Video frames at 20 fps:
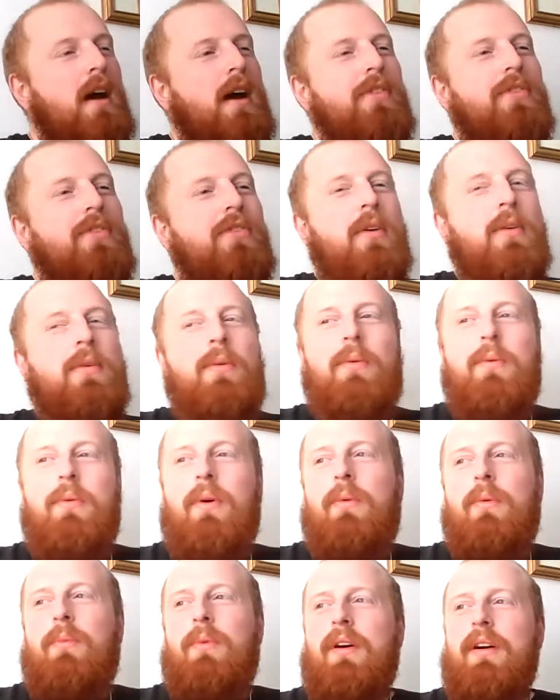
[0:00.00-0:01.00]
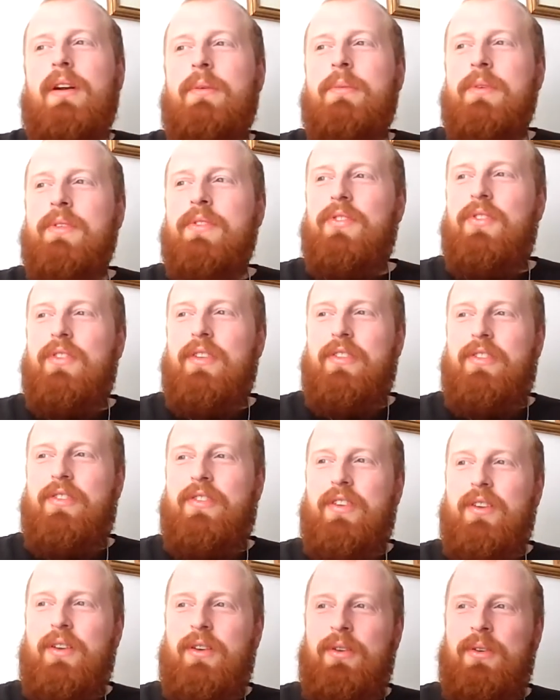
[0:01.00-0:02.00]
And so what I wanted
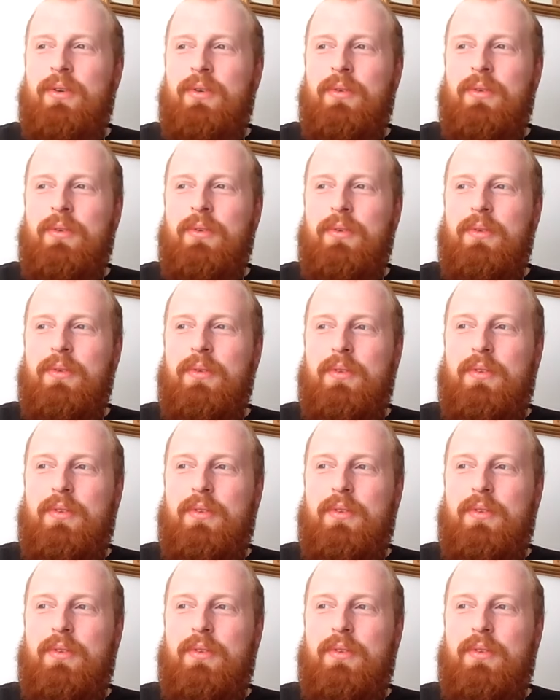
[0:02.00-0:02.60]
to